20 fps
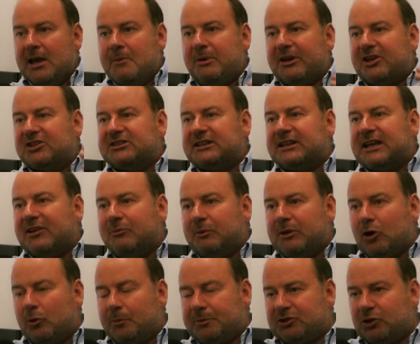because it gave me
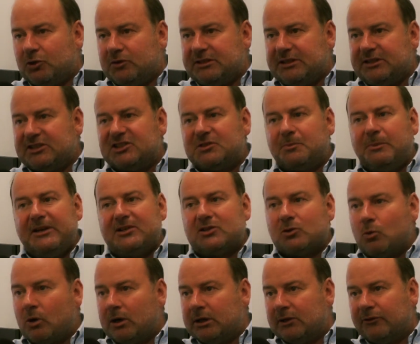the opportunity to speak
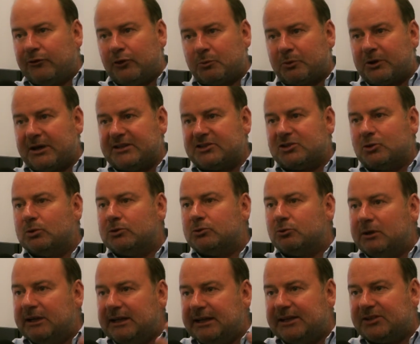to wonderful press who were
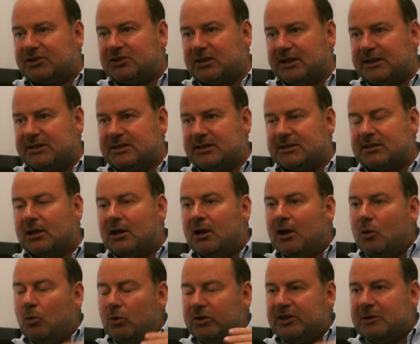really excited
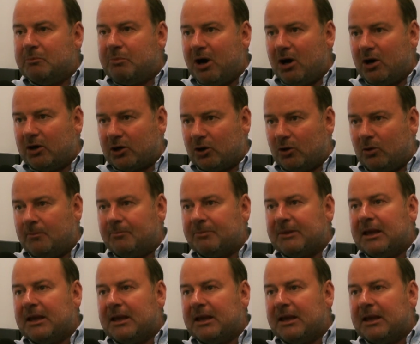with an embargo.